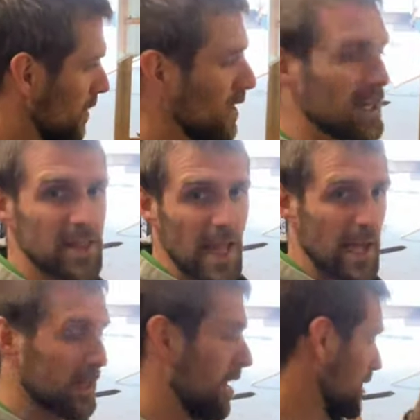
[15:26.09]
Get
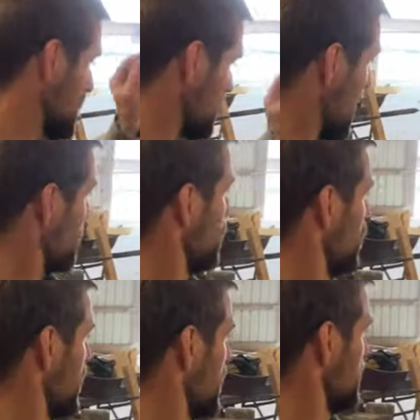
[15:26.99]
that cut, get that put
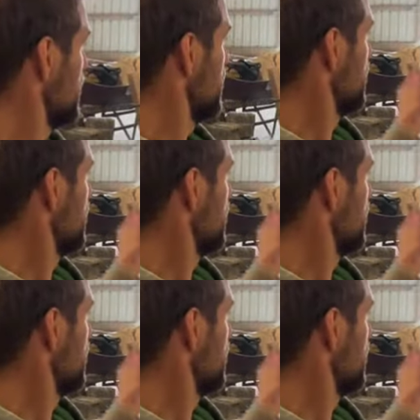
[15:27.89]
in.